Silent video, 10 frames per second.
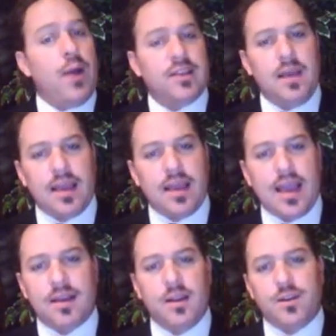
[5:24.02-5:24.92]
And you
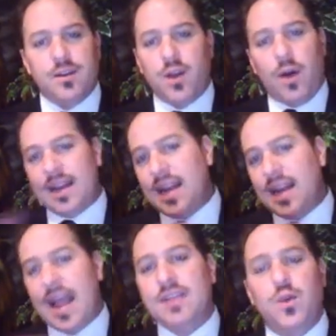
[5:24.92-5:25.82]
asked me again, no,
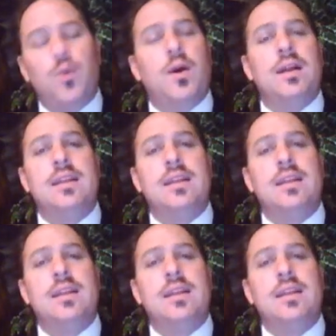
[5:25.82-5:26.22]
I didn't ask